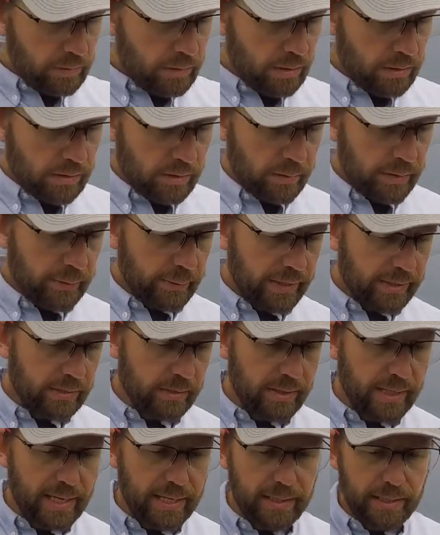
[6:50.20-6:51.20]
So anyway,
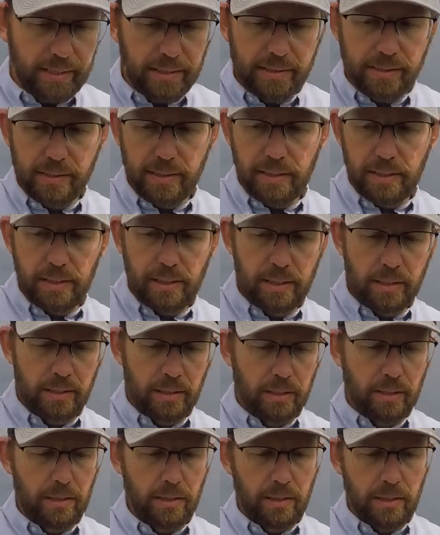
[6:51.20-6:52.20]
so that's the
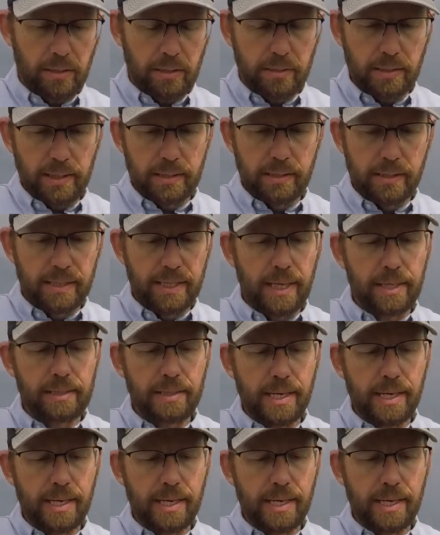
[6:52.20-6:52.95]
cut